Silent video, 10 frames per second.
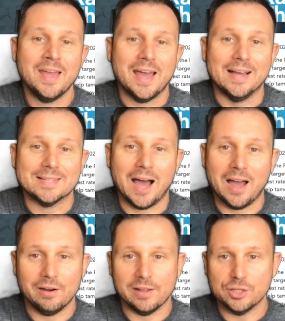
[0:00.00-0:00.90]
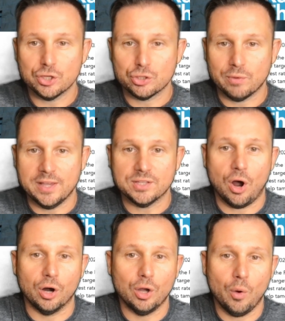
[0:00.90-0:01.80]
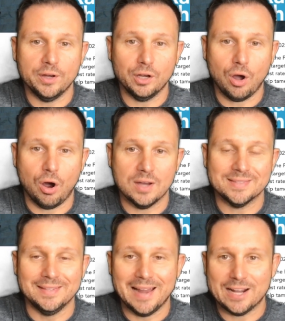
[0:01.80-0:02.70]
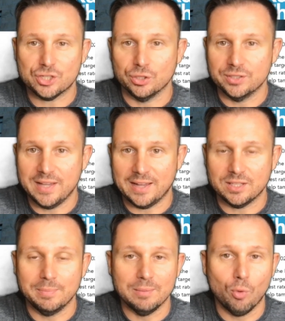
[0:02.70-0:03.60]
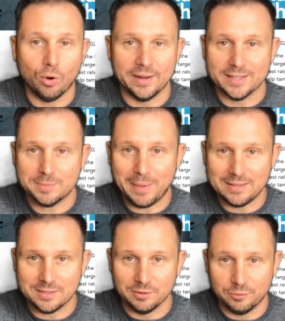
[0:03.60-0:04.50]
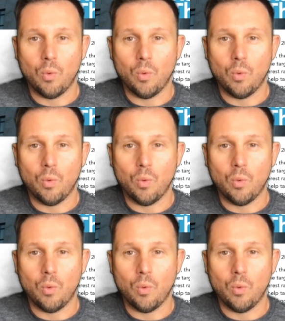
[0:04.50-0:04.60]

as higher interest rates are going to cause the national debt to be more expensive.